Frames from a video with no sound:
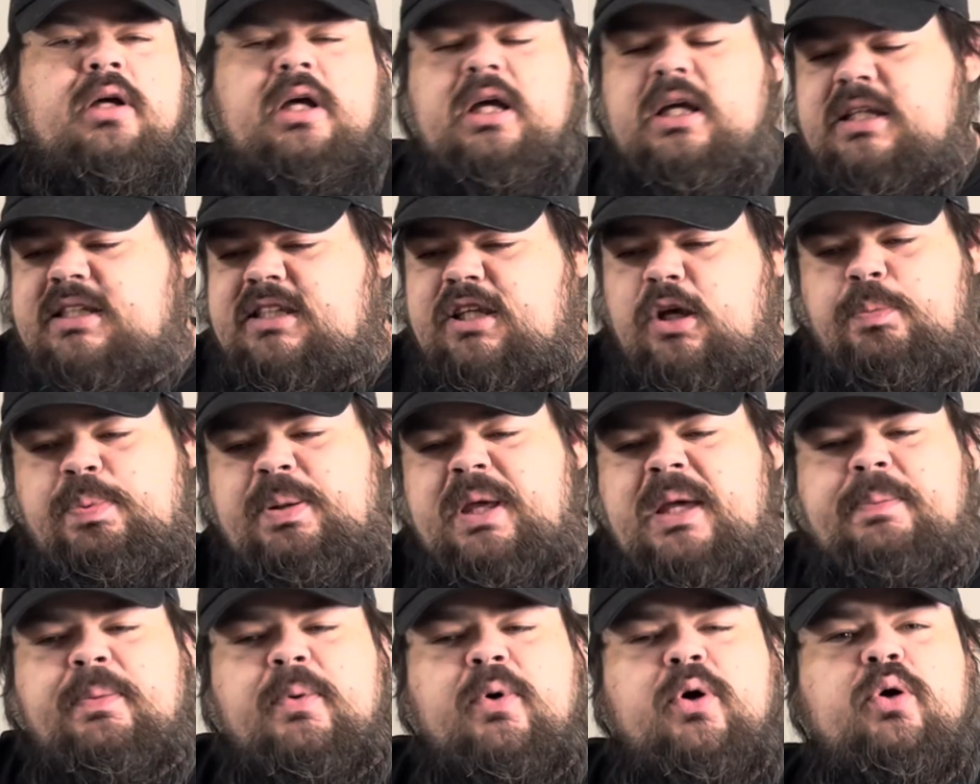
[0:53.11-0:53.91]
So
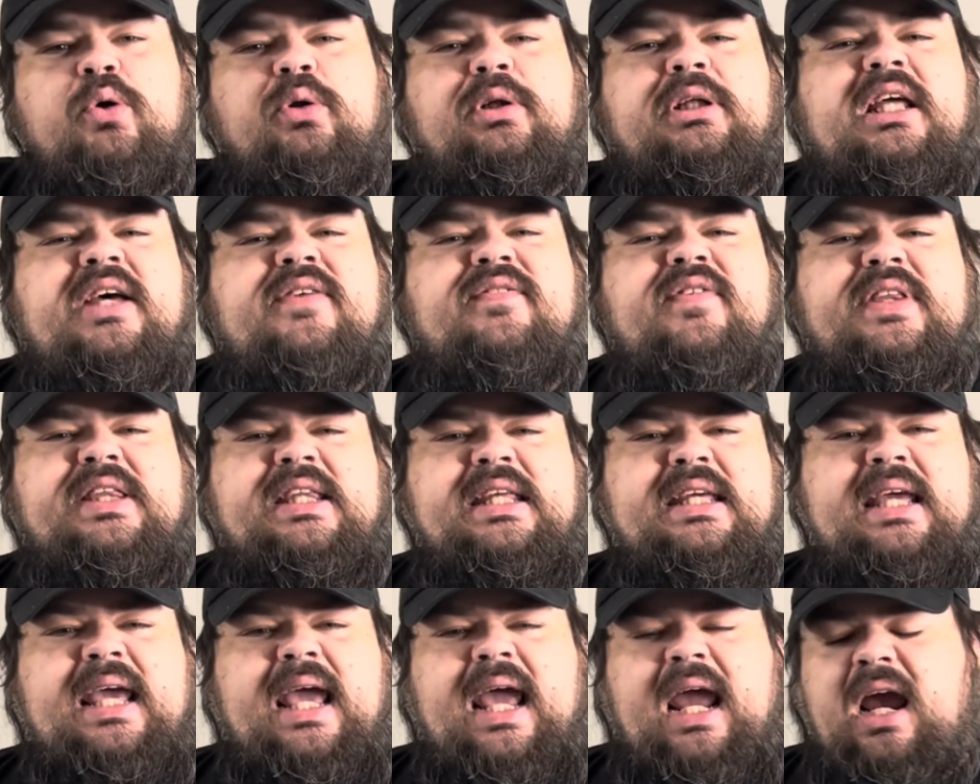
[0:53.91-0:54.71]
people who live in
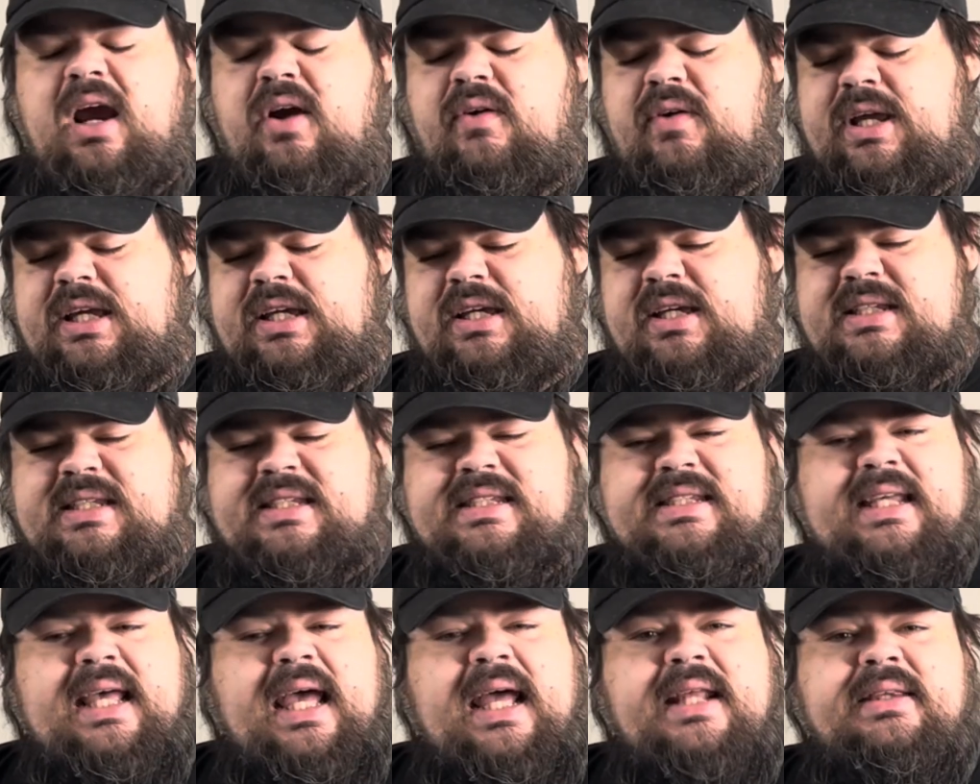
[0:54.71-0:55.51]
the area
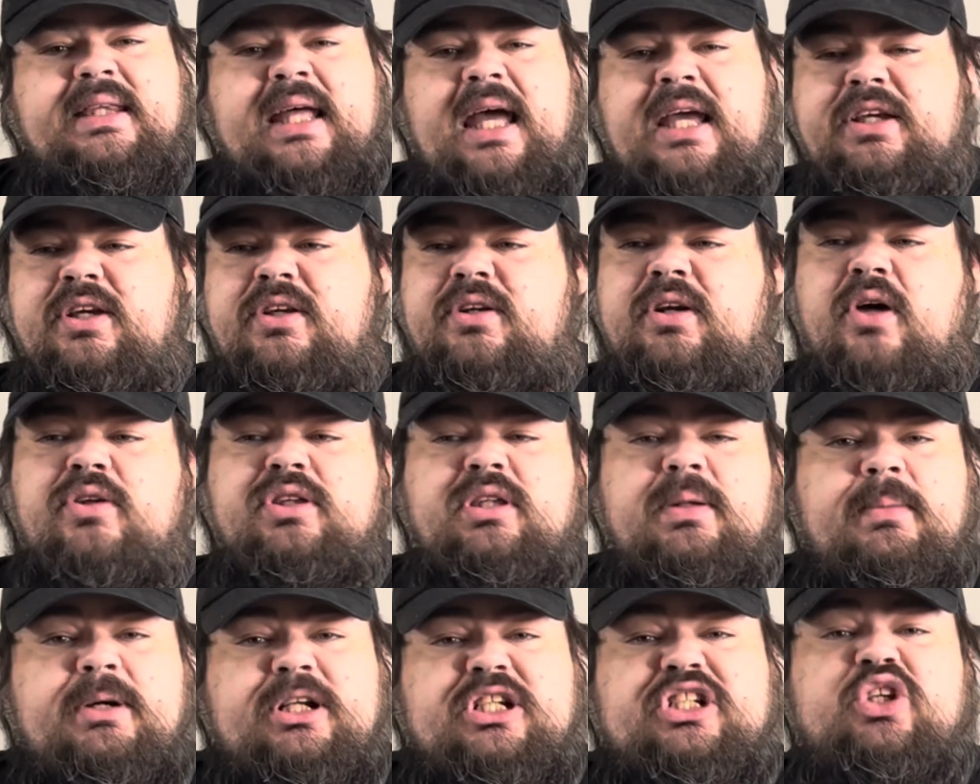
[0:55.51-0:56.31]
said that,
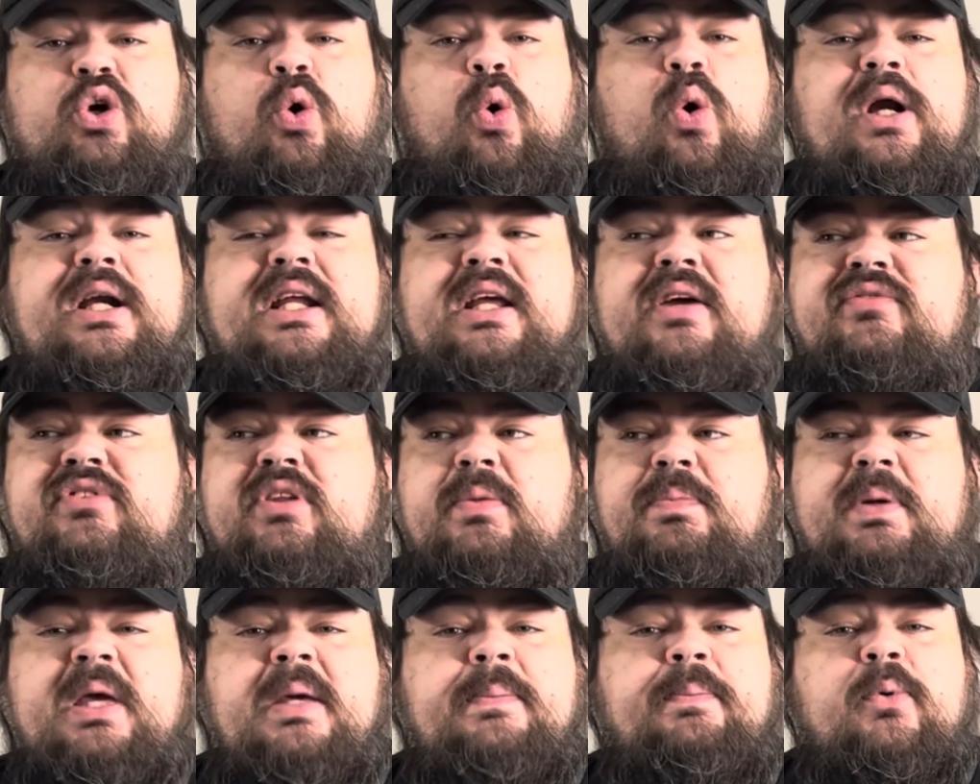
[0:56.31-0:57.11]
the majority of the
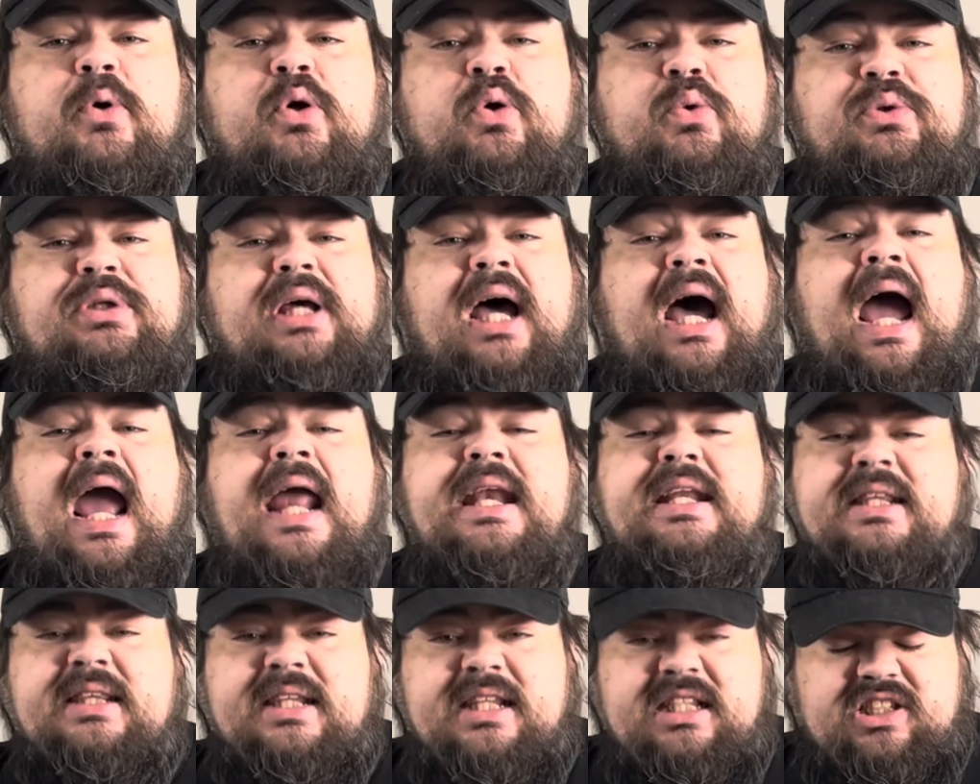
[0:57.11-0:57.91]
people who
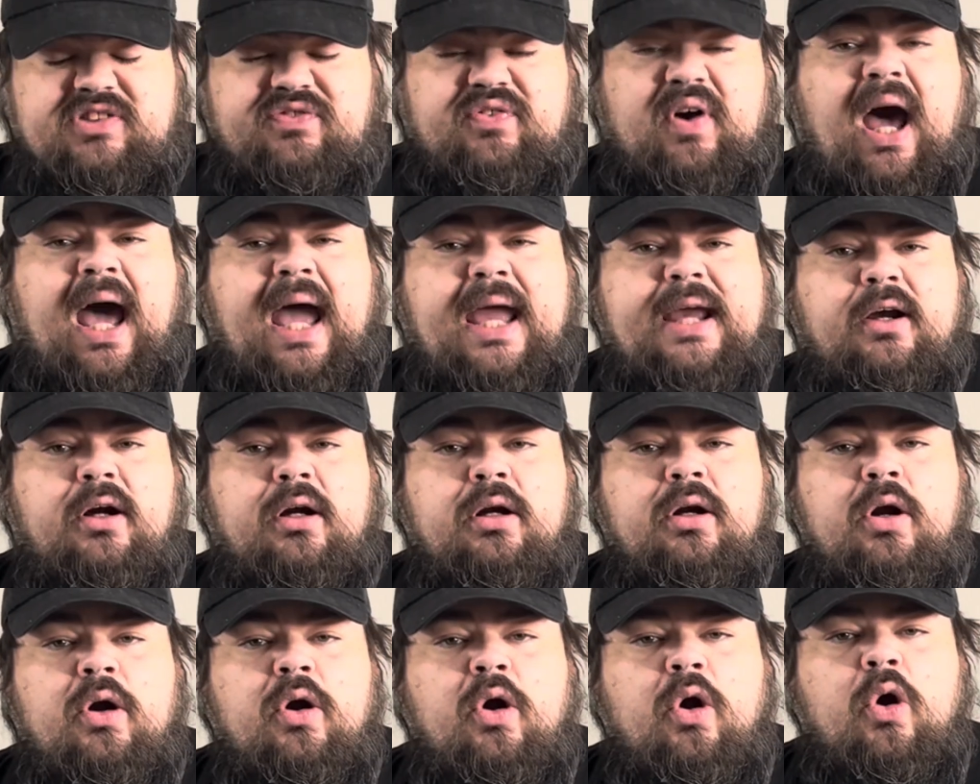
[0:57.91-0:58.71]
died in this
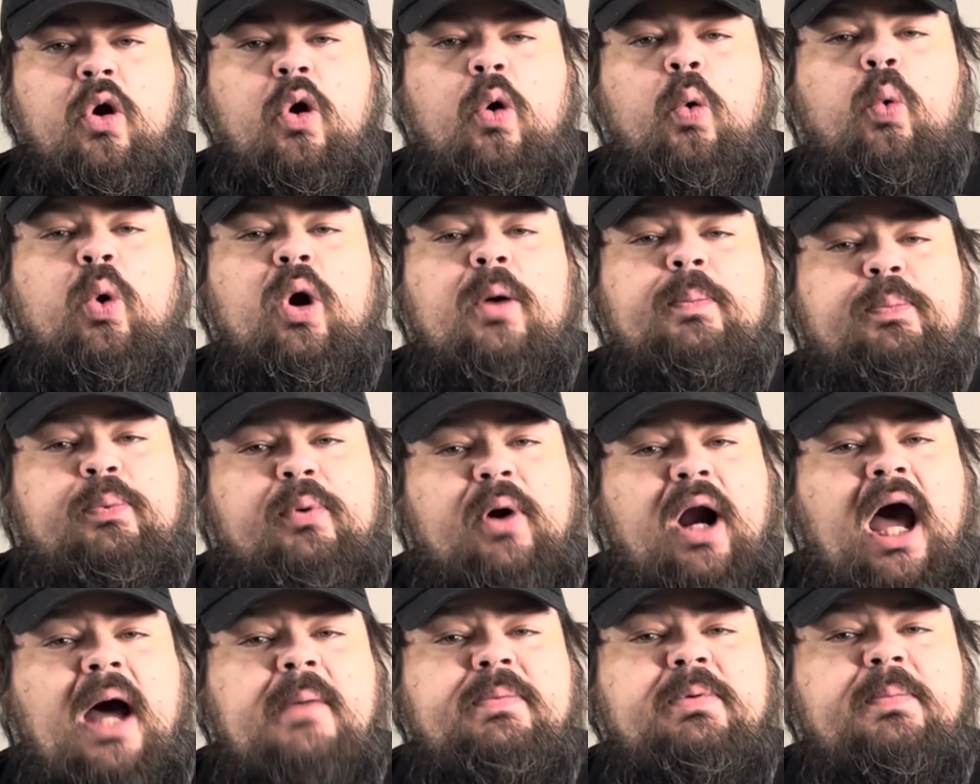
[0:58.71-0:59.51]
fire were
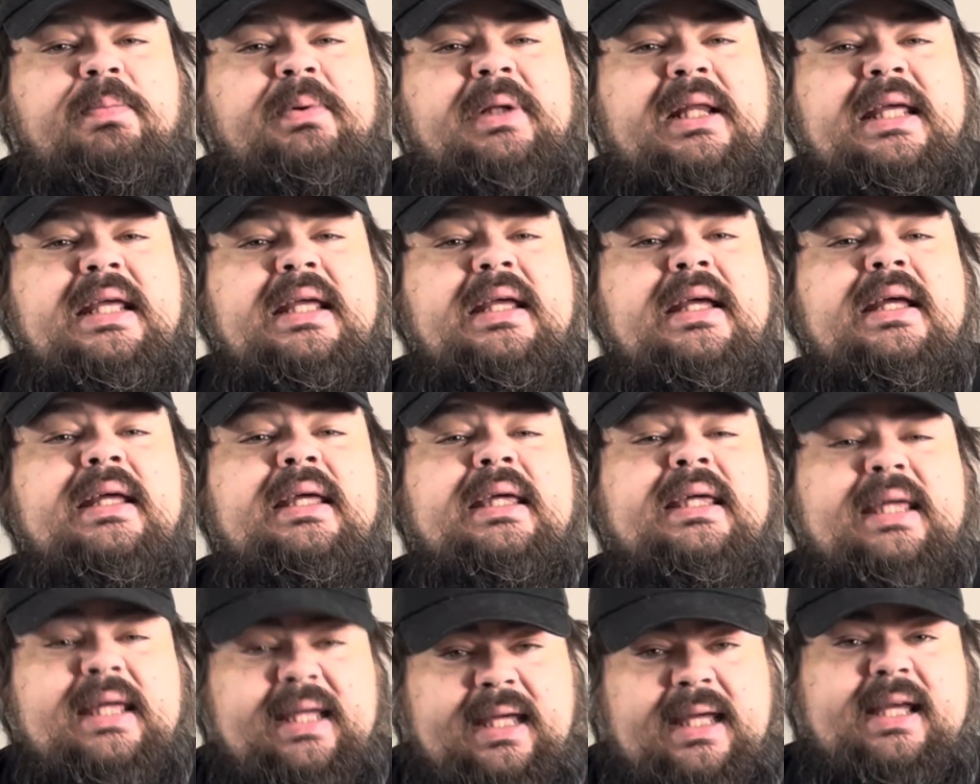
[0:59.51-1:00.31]
probably
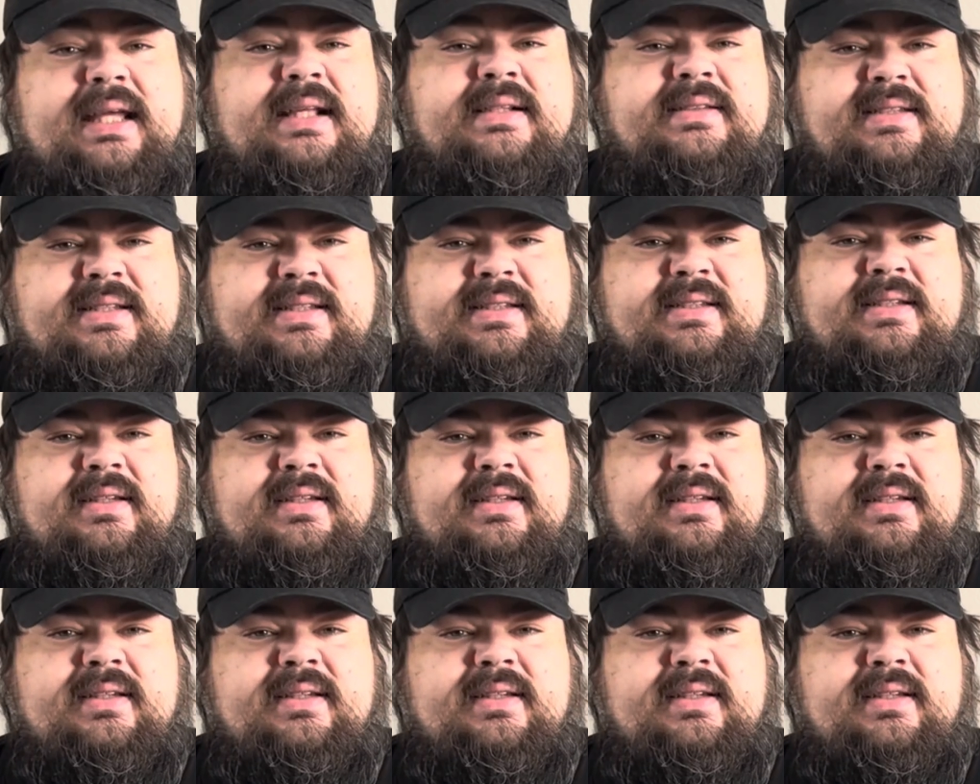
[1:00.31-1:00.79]
kids.